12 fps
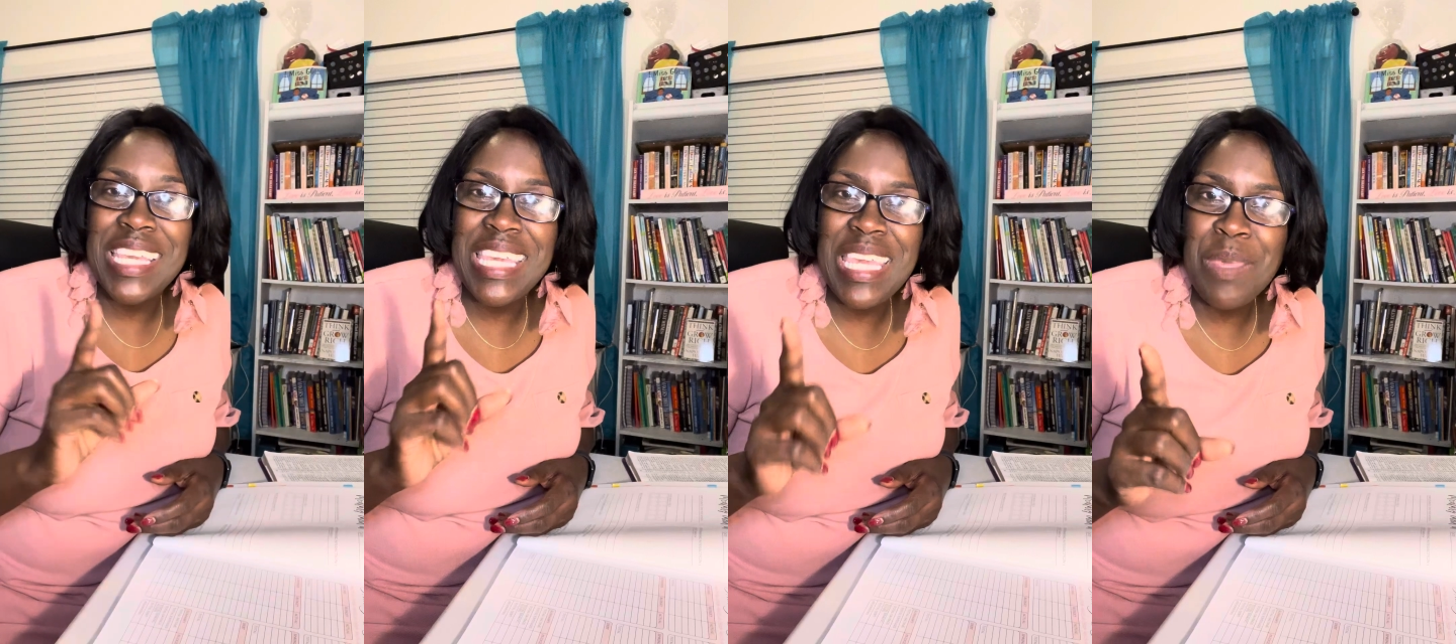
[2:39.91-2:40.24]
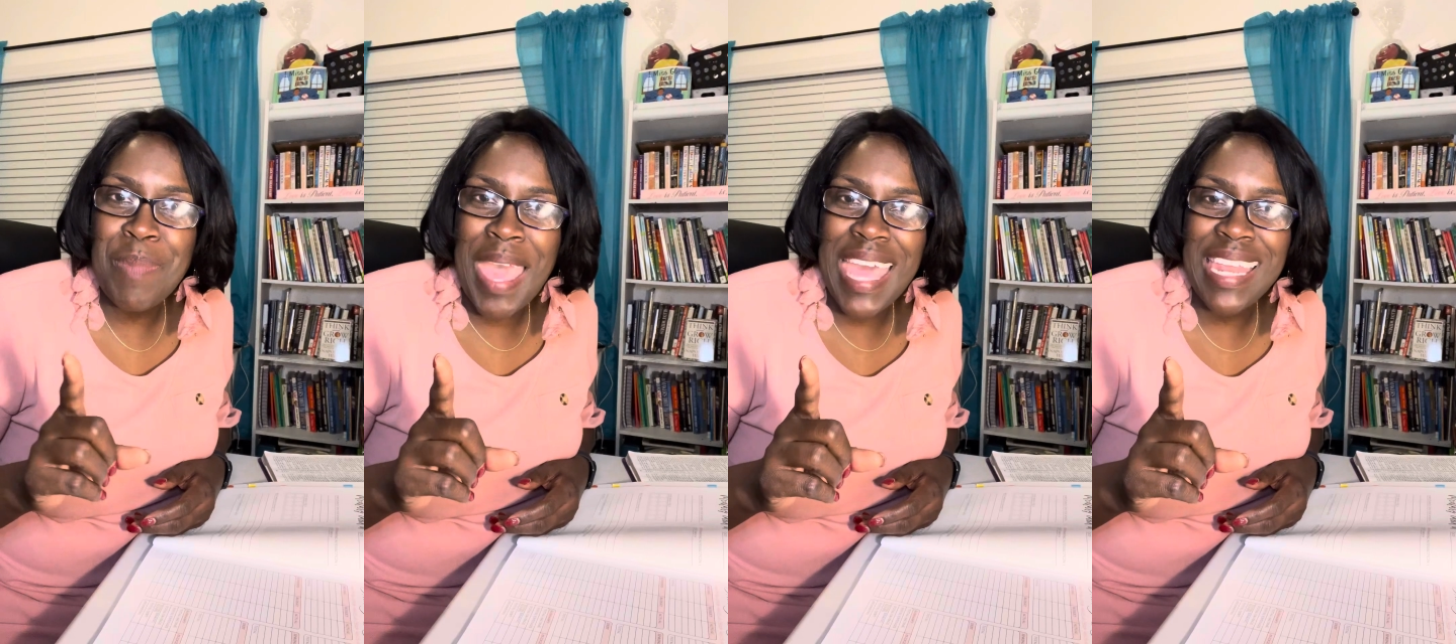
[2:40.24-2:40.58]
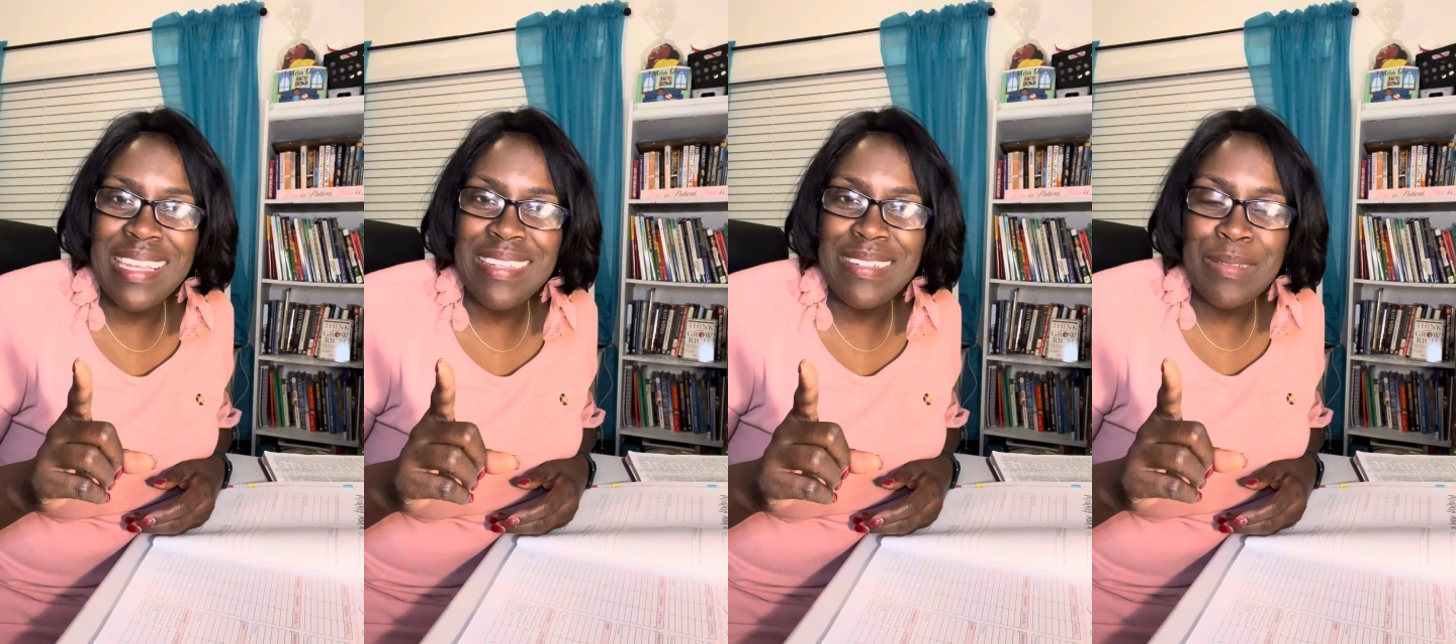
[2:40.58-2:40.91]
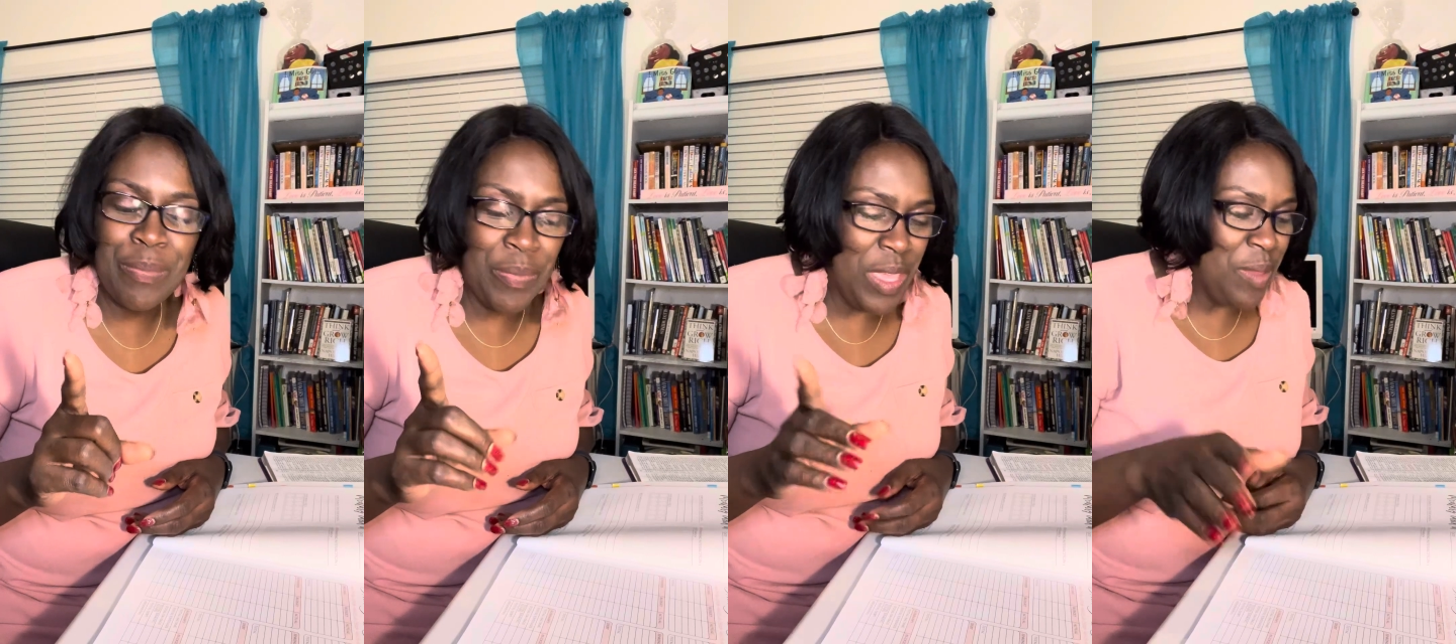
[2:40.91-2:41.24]
keep at it,
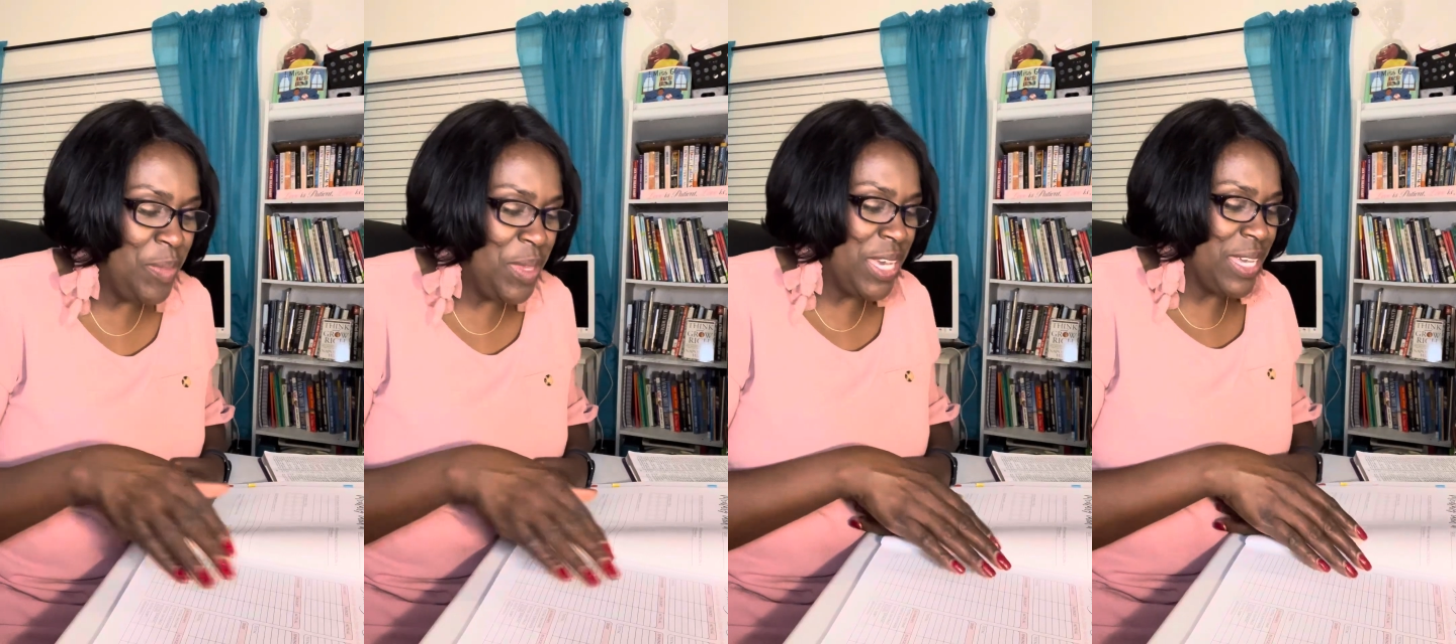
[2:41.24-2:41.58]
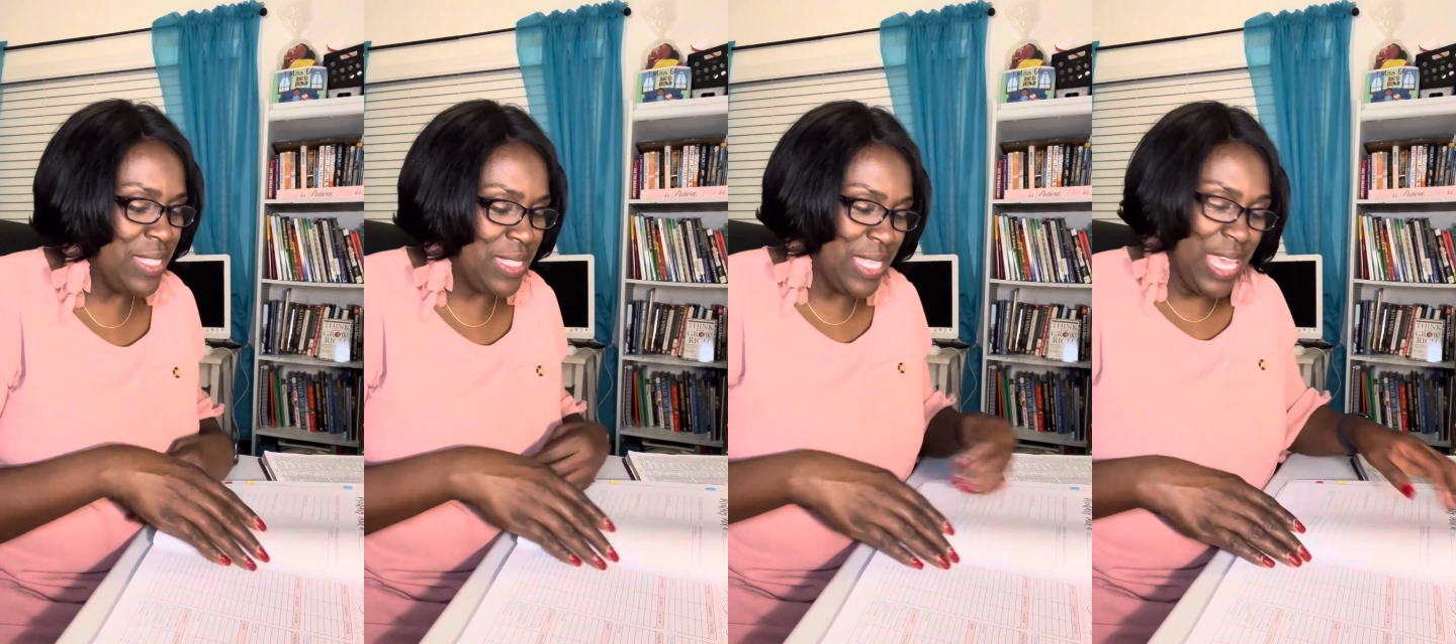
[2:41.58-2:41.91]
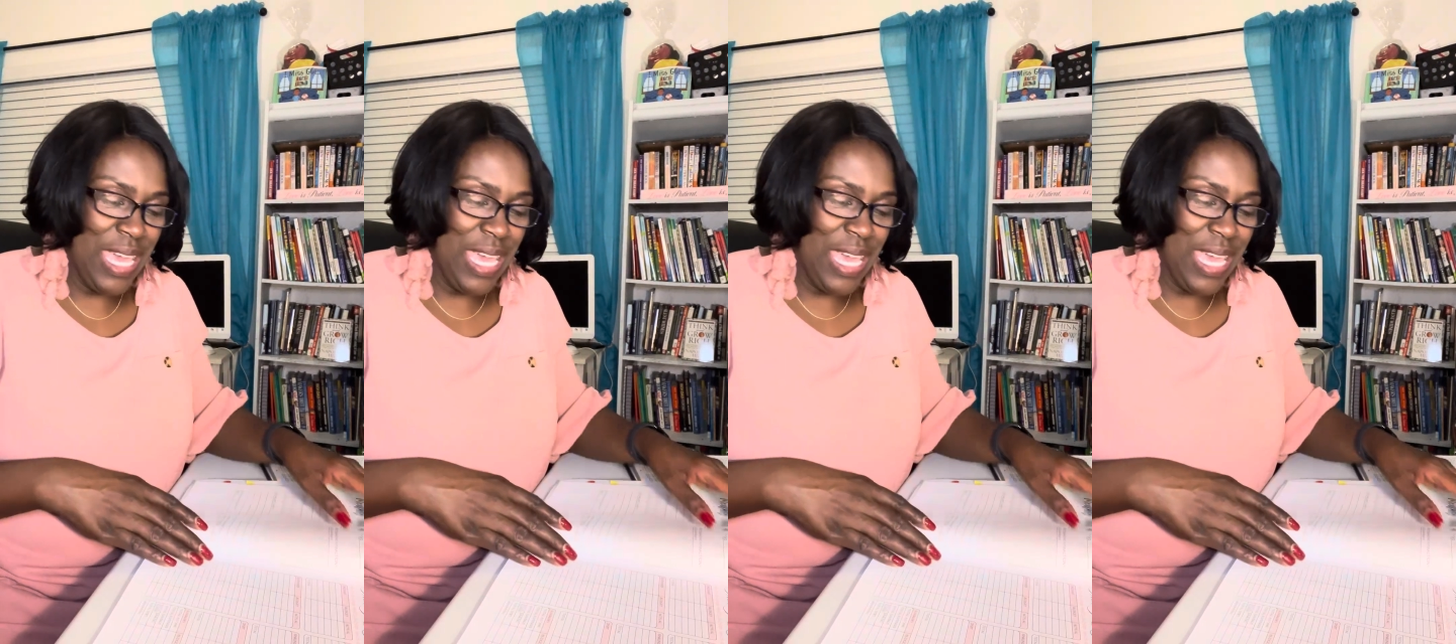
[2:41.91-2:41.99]
because